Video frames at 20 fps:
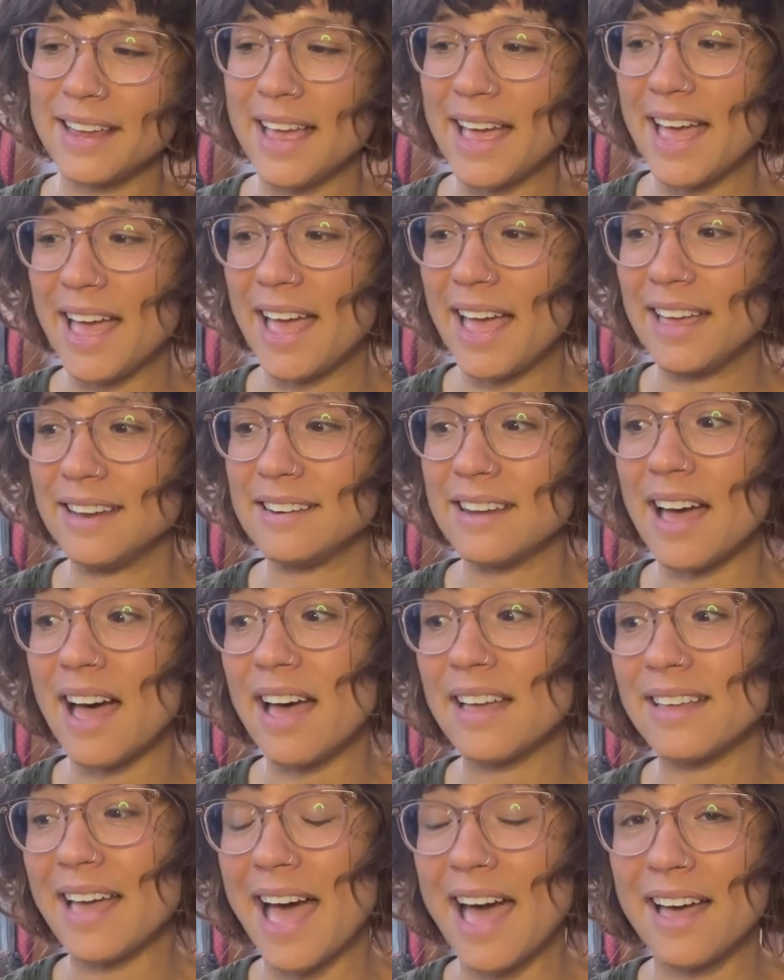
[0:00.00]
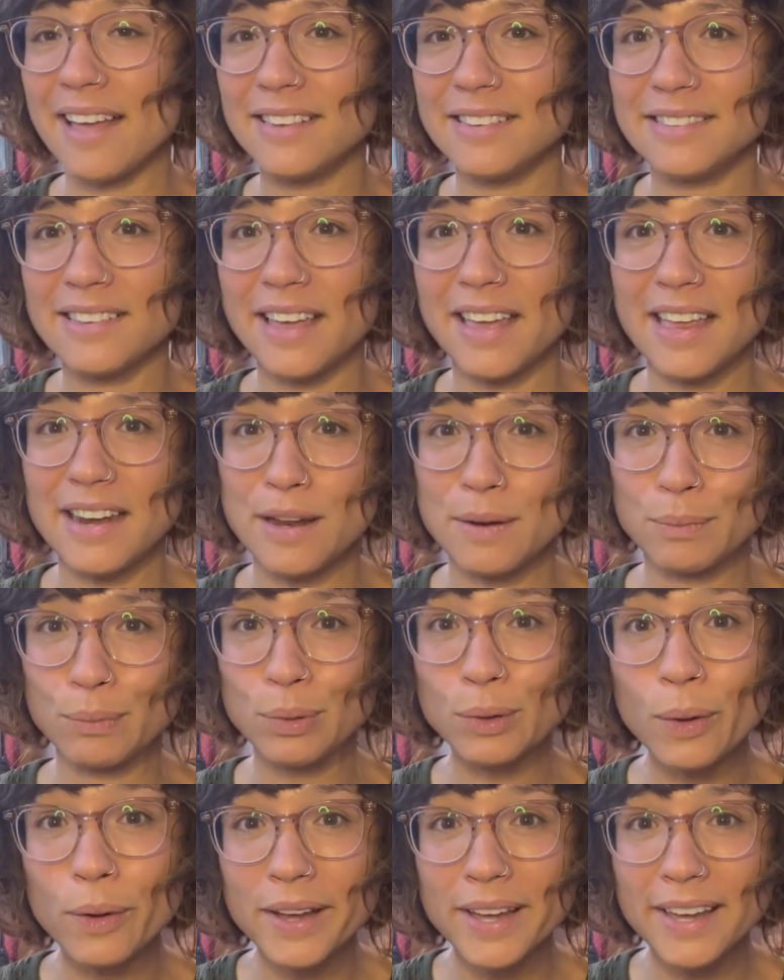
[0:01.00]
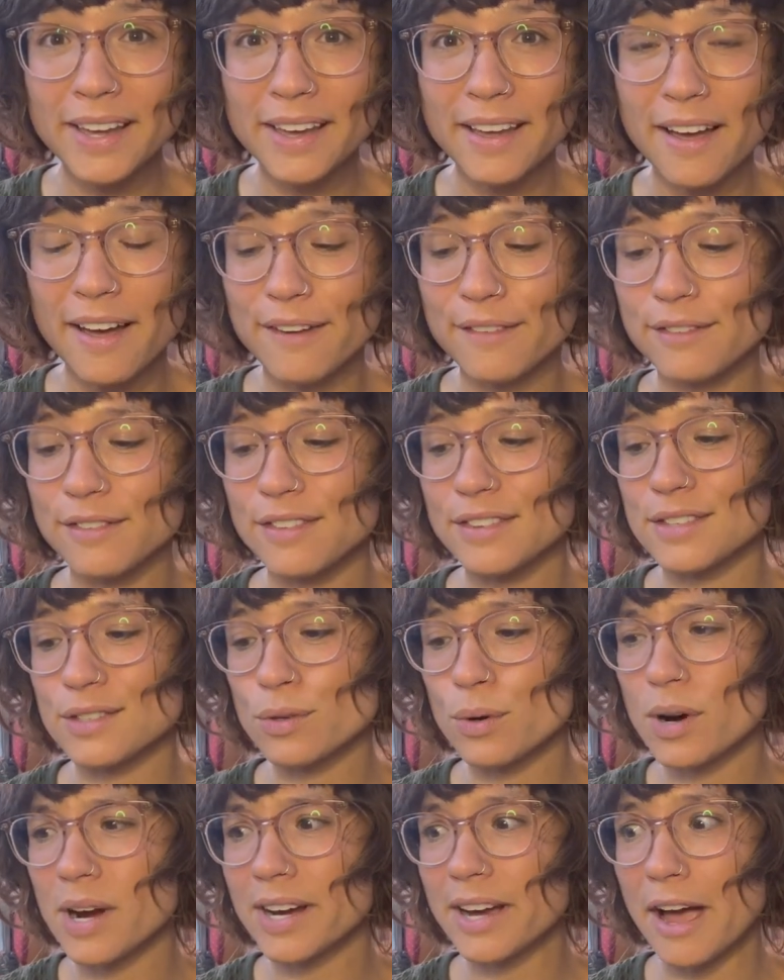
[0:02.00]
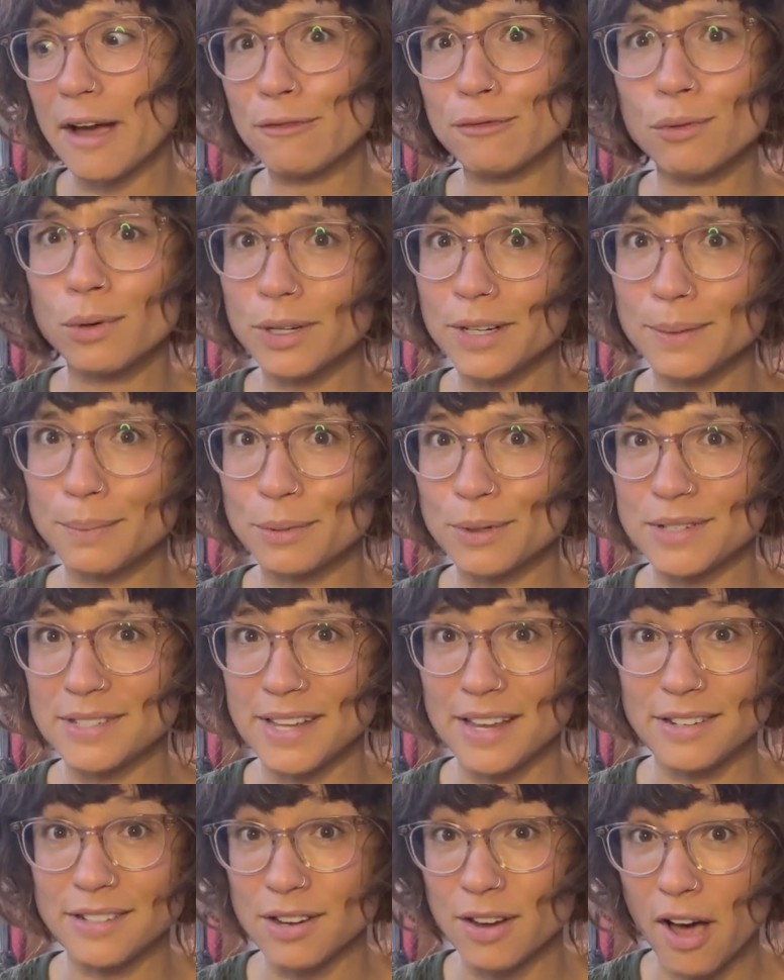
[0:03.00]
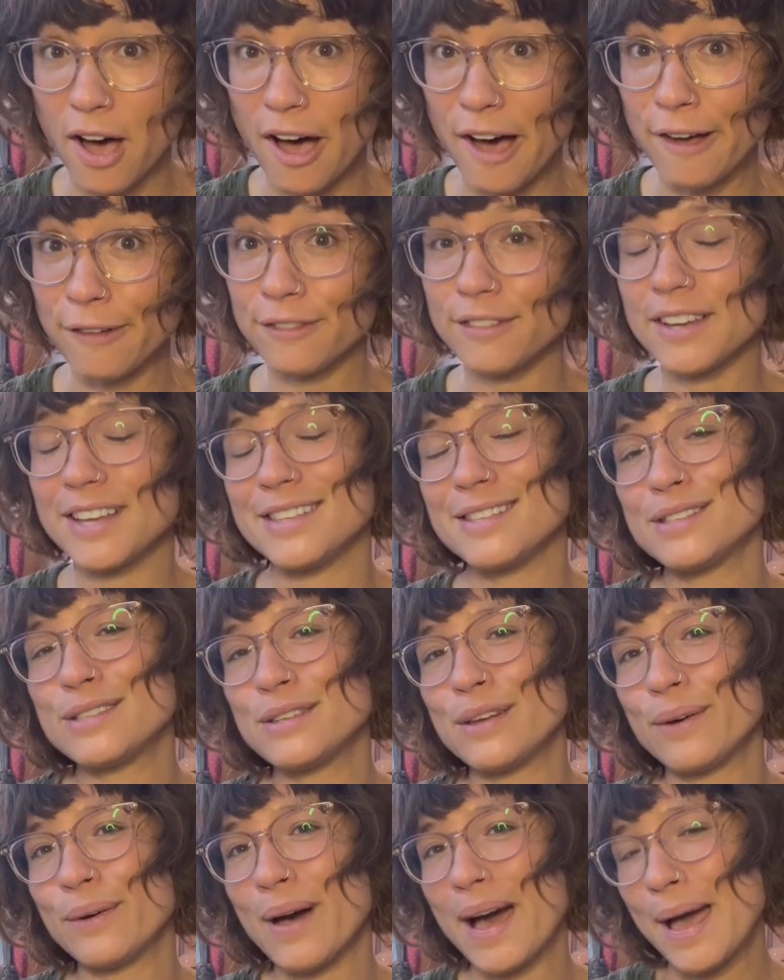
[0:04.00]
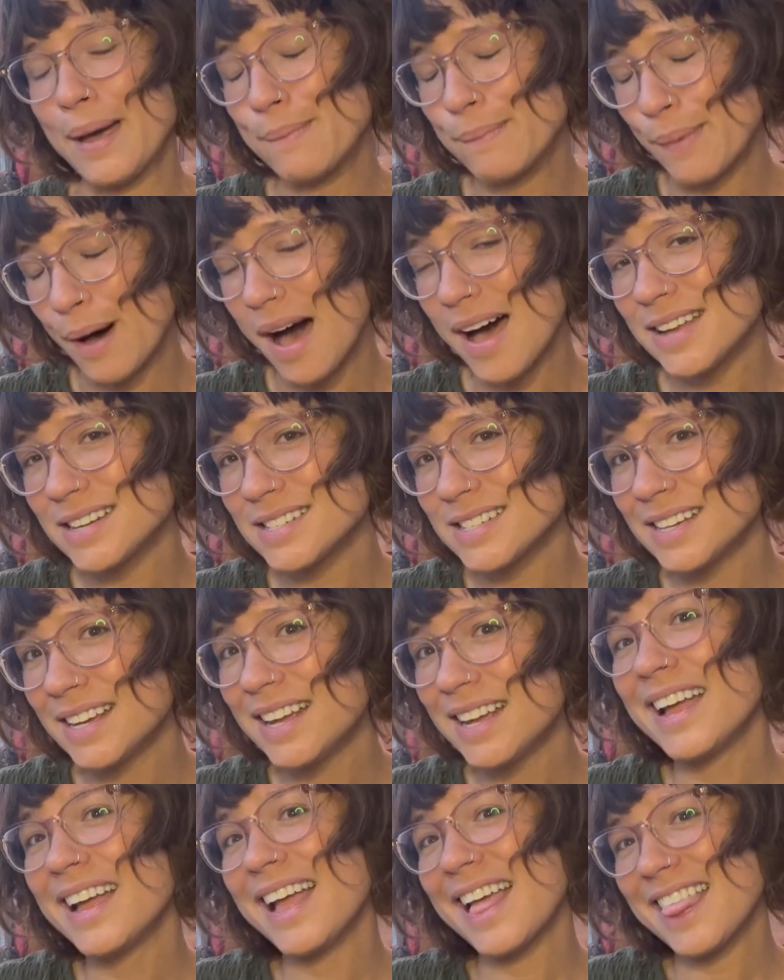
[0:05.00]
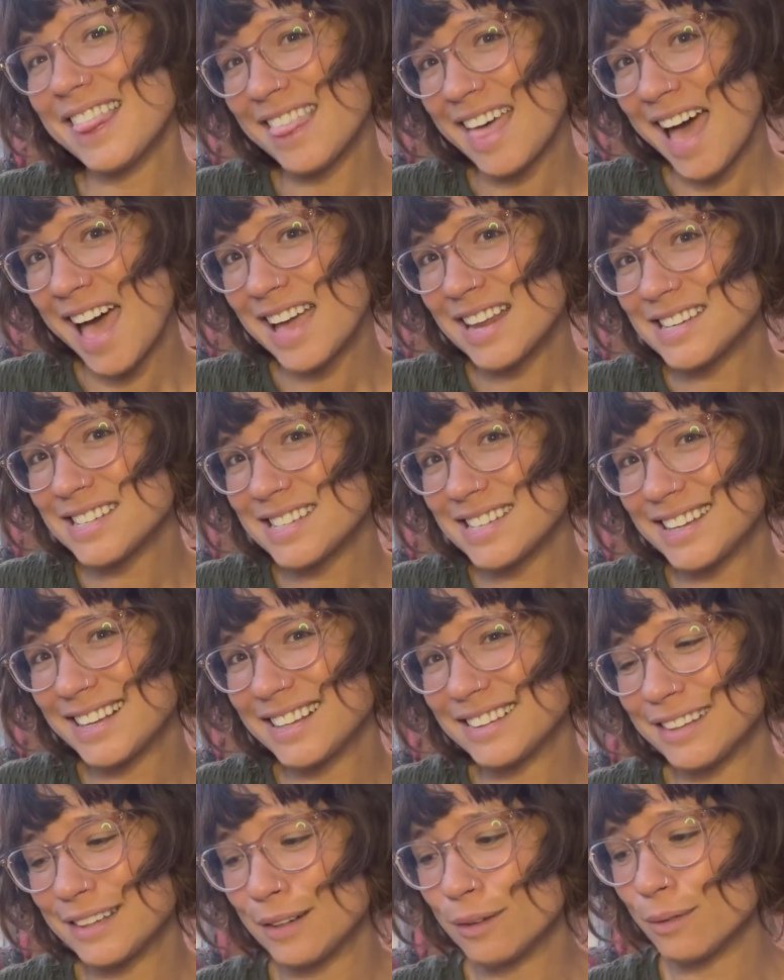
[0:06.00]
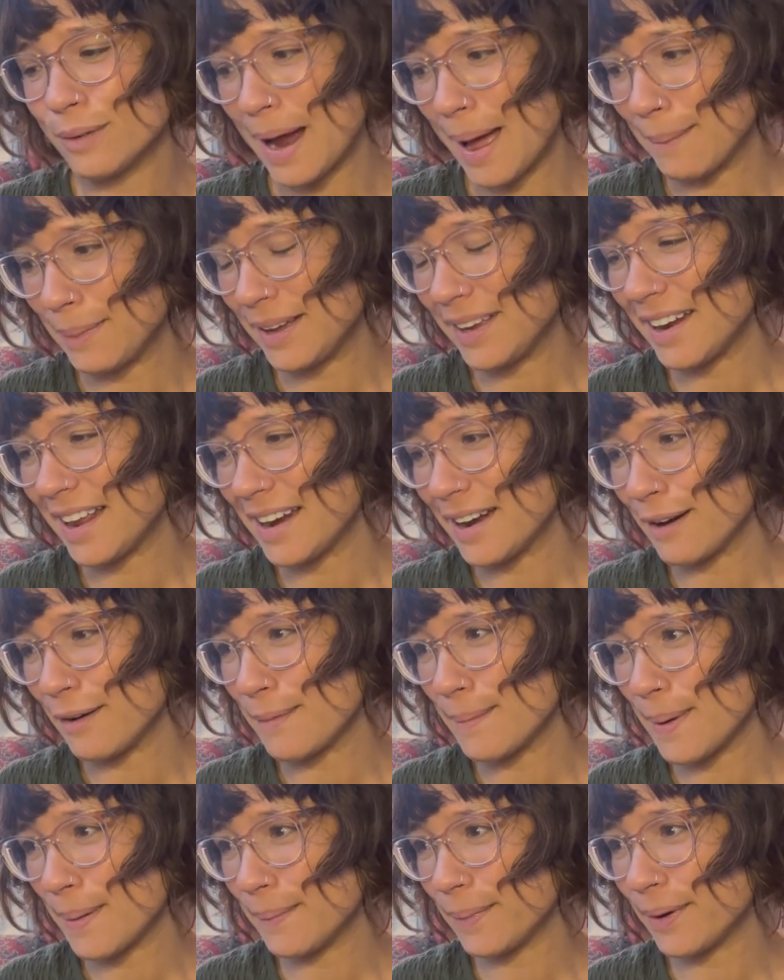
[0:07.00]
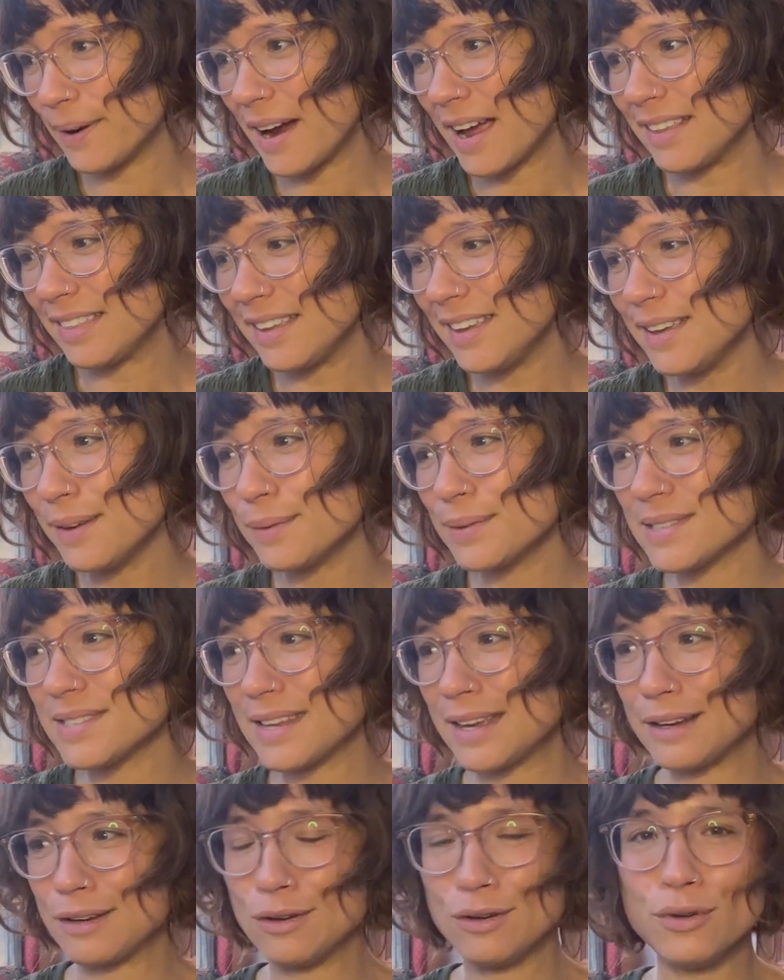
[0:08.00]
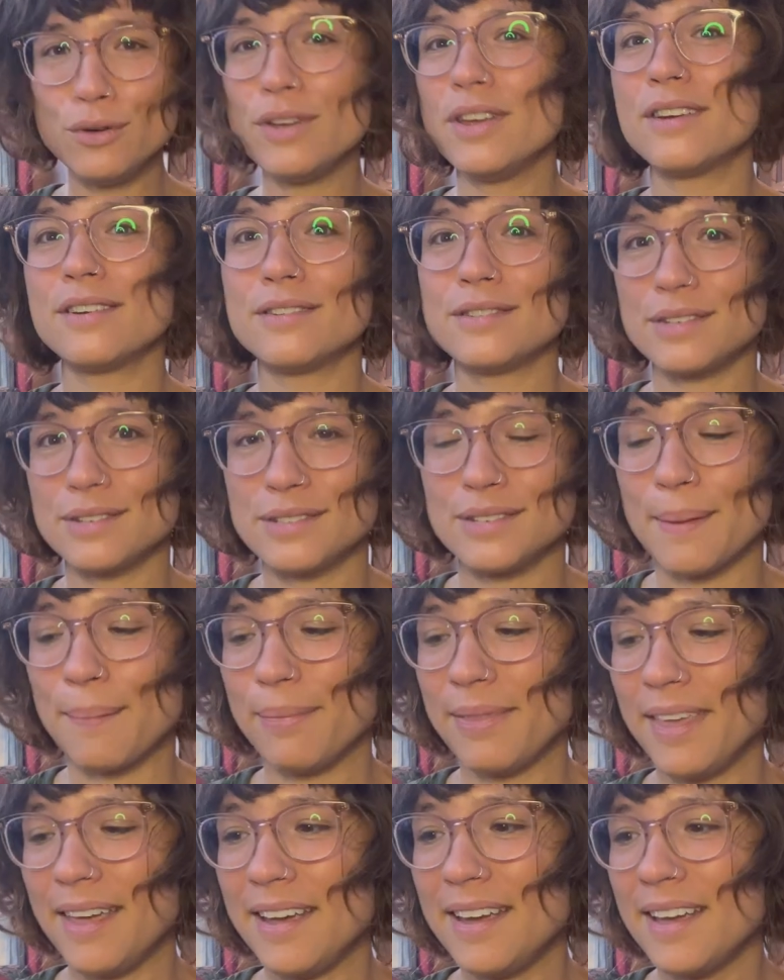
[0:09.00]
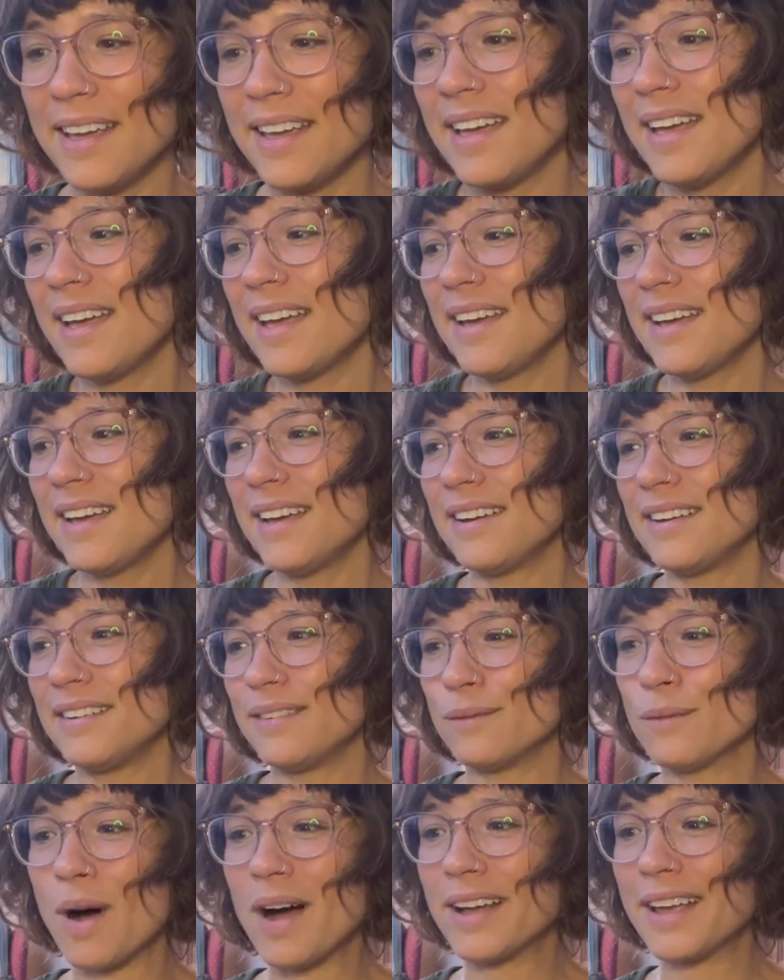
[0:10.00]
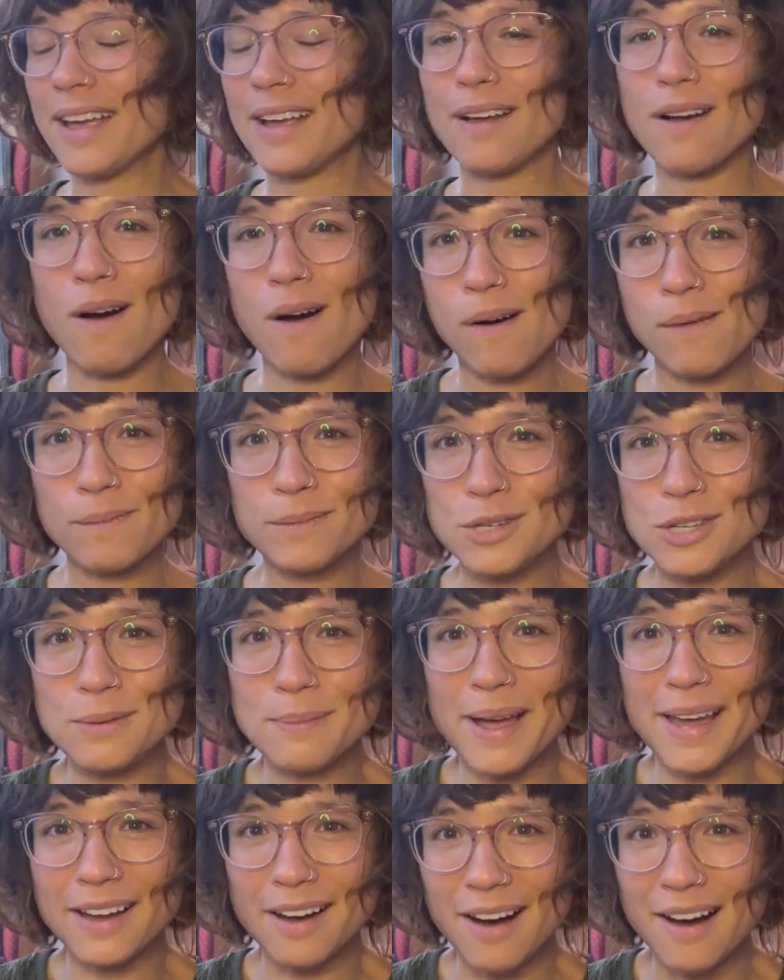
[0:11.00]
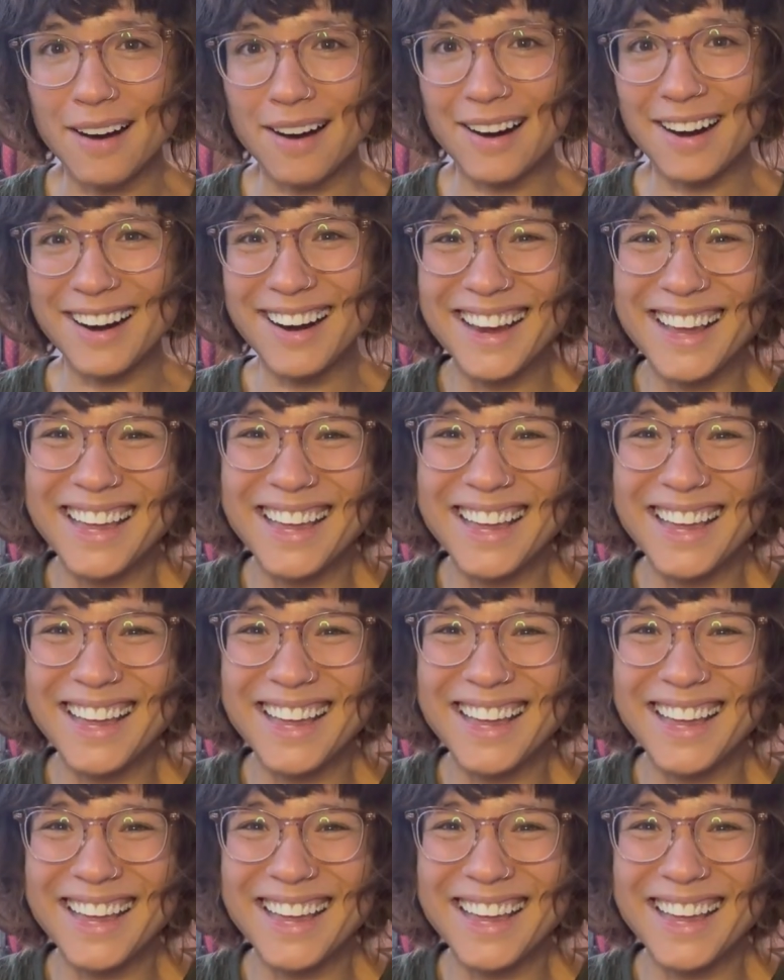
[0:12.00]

And as an employee of the store, I got 40% off. And so I bought that little rabbit. And I remember, I think it was like New Year's or something, walking to my car